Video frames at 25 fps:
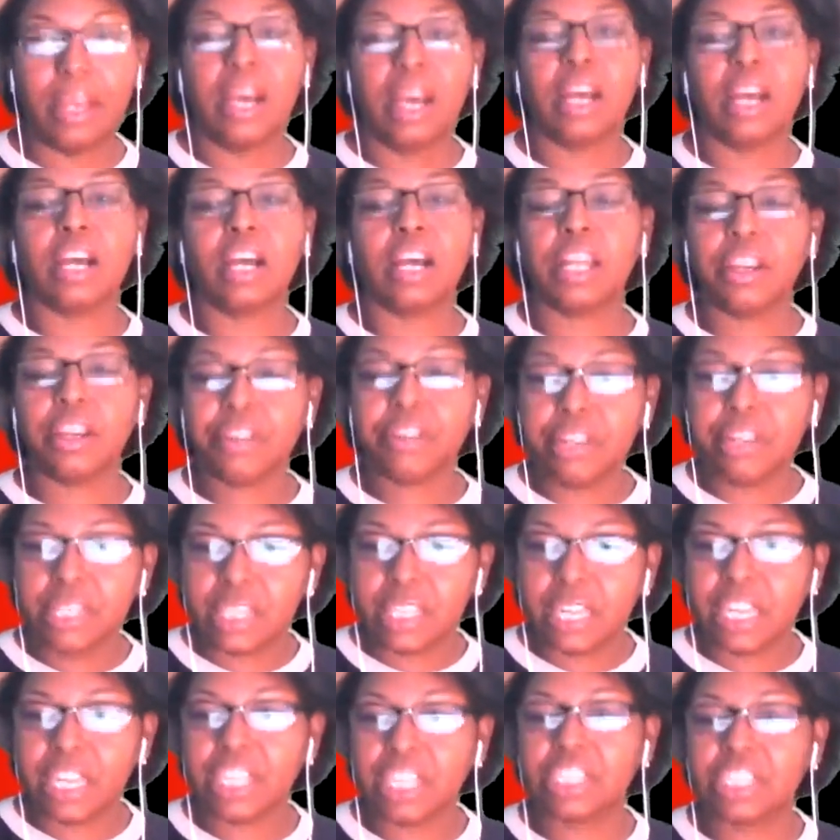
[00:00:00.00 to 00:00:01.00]
A clear
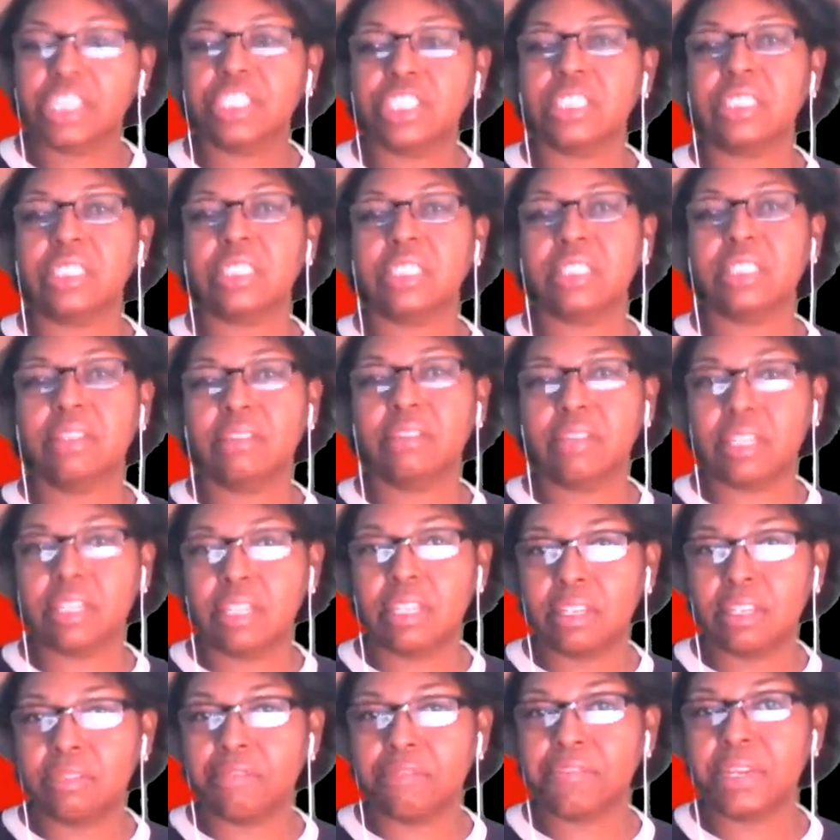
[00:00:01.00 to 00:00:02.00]
indication is
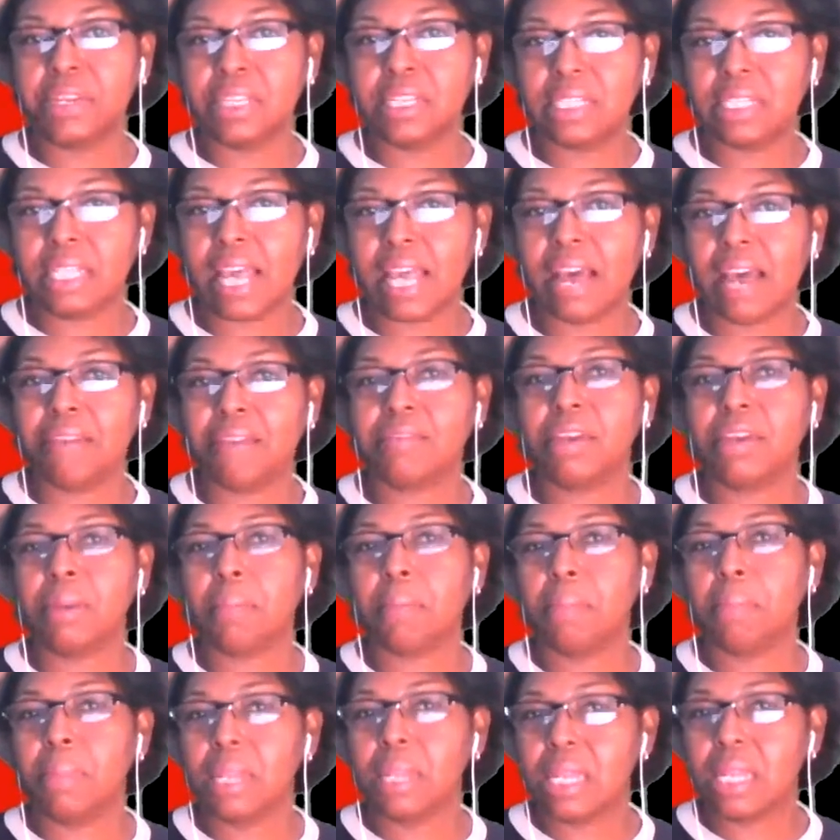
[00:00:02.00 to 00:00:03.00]
if he's
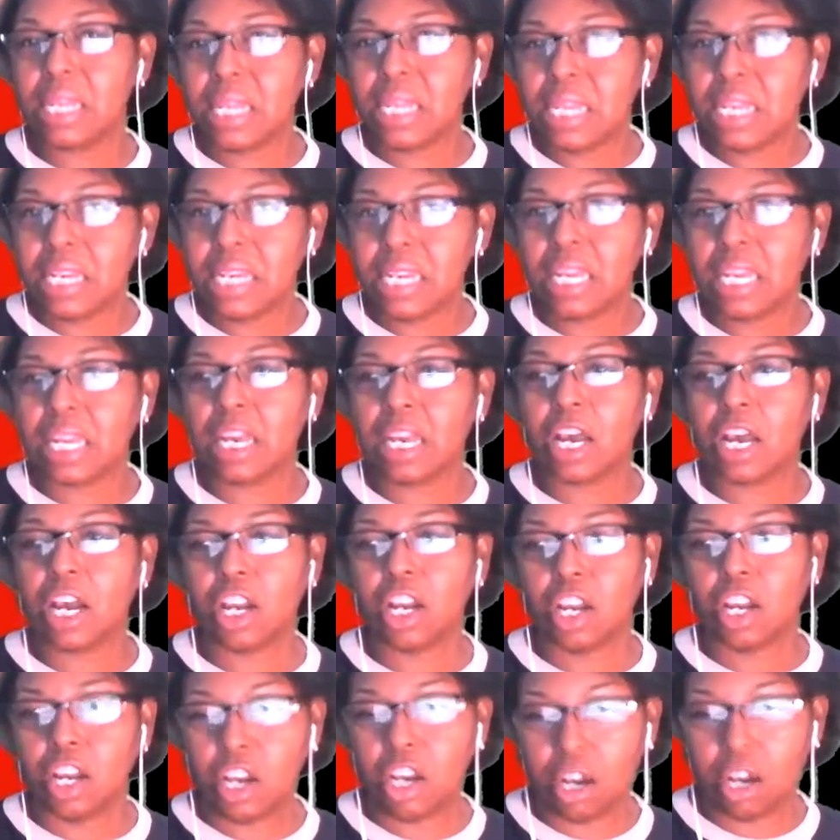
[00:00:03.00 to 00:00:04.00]
having bleeding
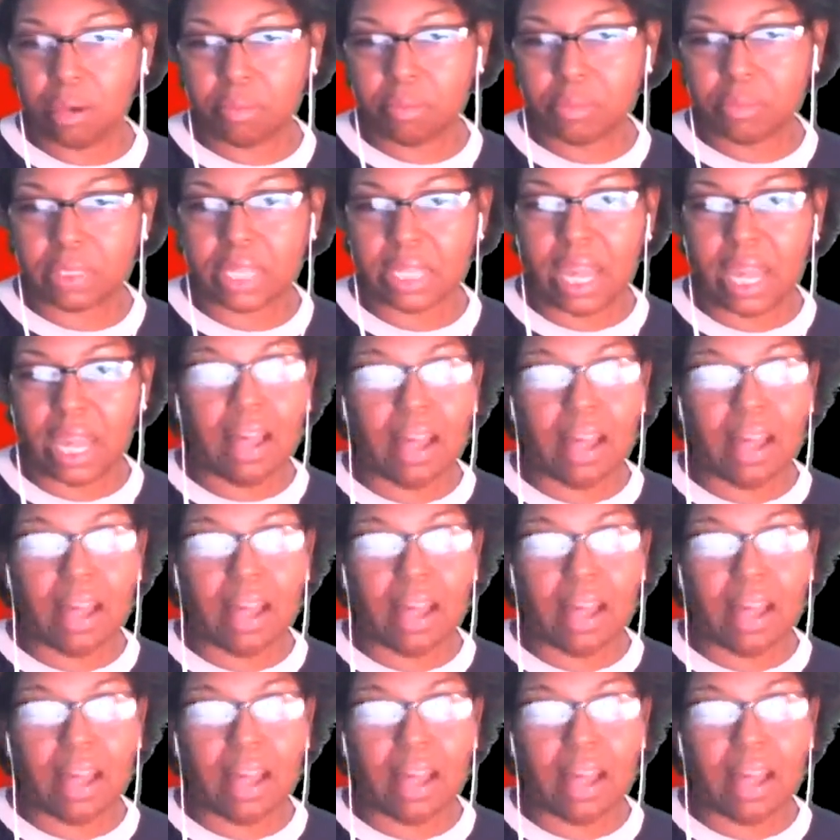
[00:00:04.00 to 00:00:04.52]
gums.